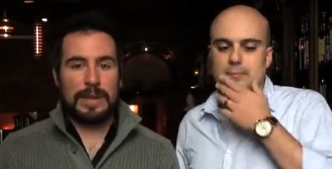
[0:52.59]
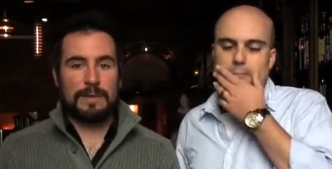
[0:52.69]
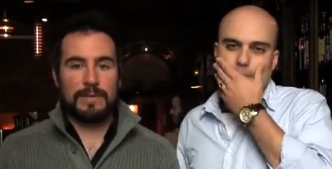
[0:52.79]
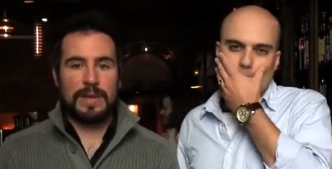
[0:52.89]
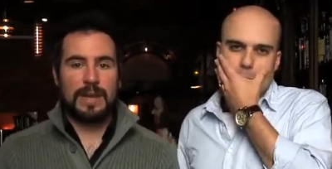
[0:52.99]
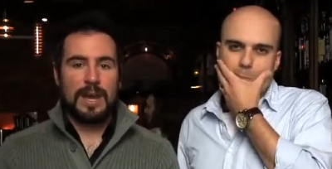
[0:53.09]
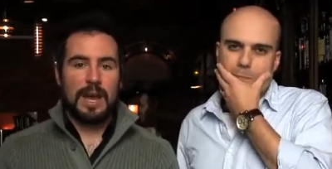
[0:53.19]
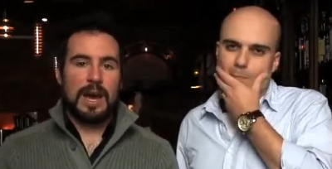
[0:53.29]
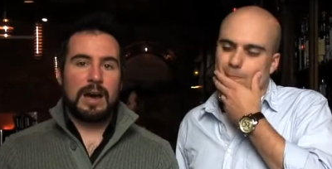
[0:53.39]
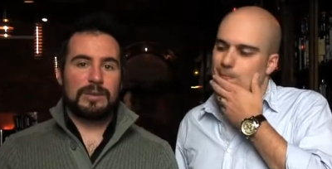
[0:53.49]
Speaker 1: ABV,
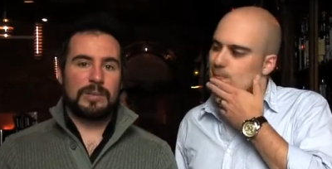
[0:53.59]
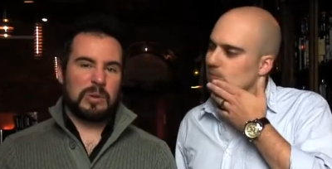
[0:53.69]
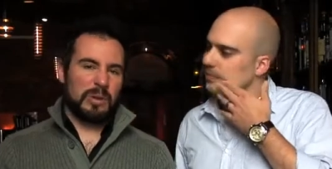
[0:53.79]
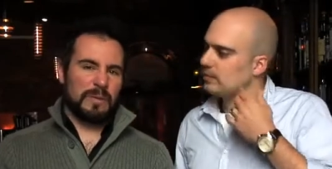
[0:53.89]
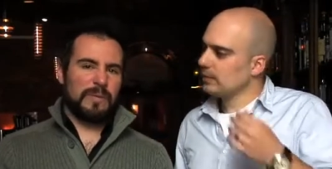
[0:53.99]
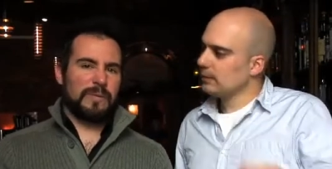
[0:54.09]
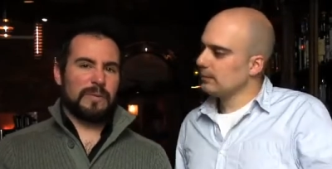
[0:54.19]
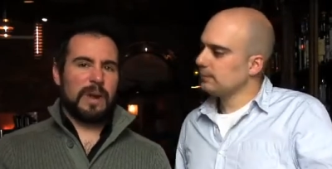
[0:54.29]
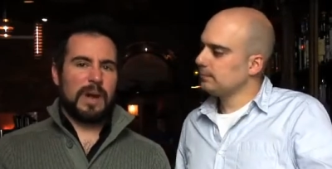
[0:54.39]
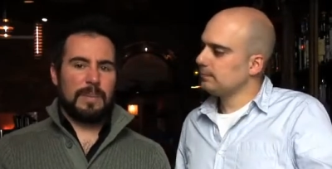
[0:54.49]
typical of
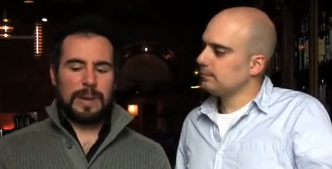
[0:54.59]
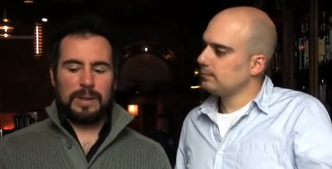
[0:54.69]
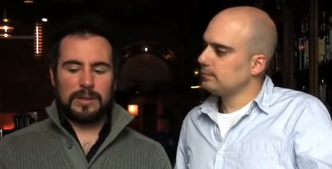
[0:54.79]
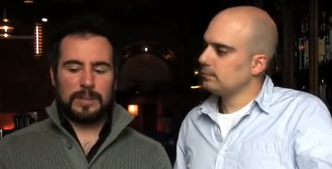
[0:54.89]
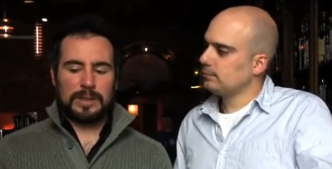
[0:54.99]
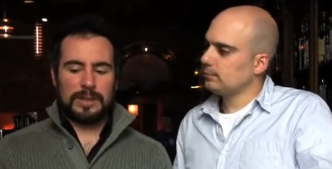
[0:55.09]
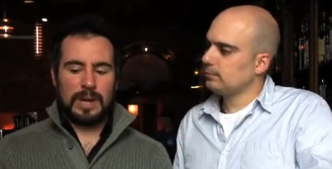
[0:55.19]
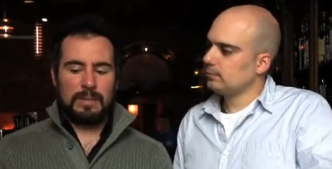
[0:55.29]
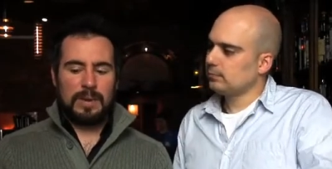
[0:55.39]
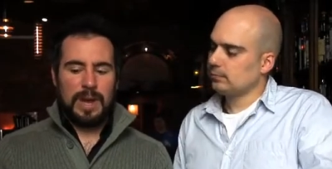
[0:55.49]
Pale Ales. But
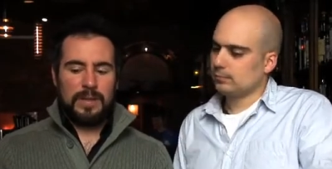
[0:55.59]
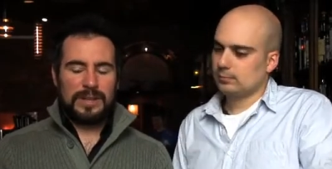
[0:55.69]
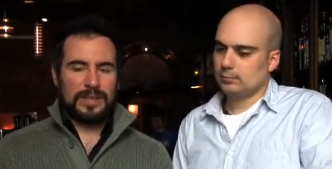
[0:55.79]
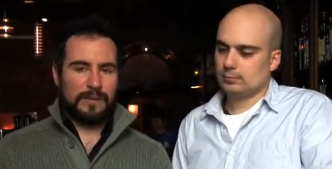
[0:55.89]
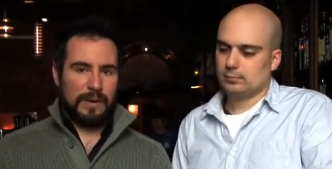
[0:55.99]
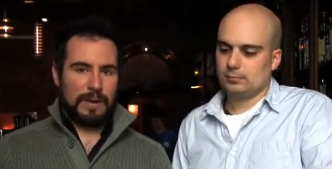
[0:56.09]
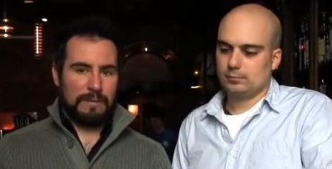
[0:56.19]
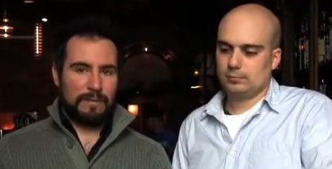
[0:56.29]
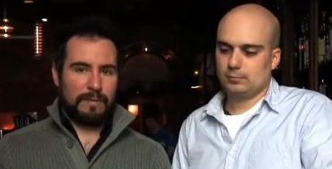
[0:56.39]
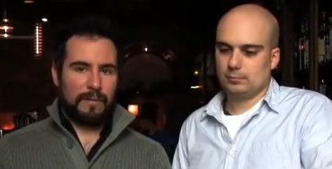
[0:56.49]
this is a very
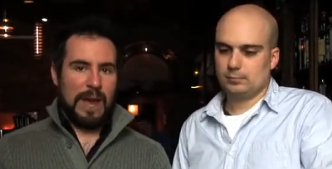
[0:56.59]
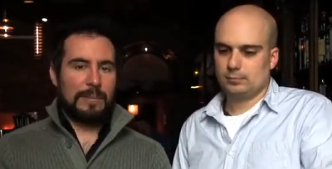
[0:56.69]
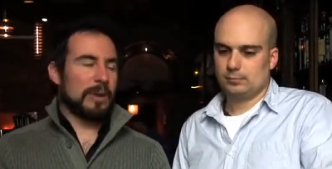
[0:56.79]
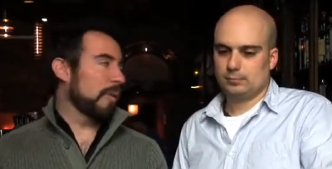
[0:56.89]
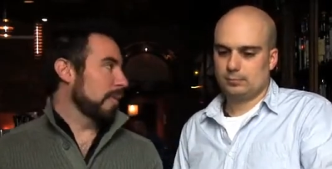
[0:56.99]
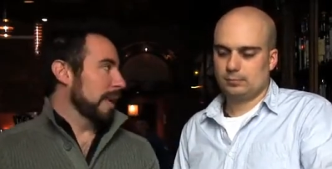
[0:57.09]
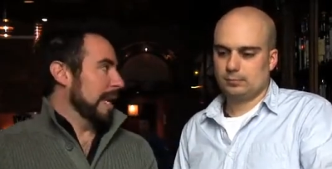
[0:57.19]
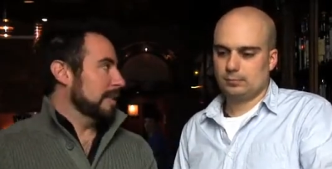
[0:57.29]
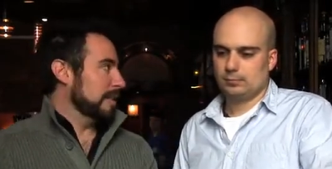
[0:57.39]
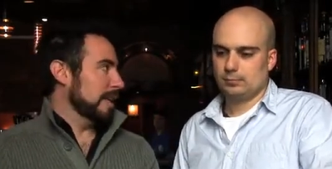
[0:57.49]

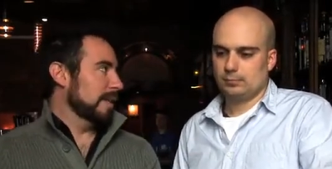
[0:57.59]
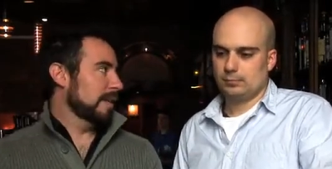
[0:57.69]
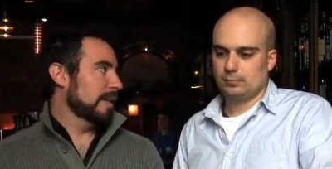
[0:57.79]
family-oriented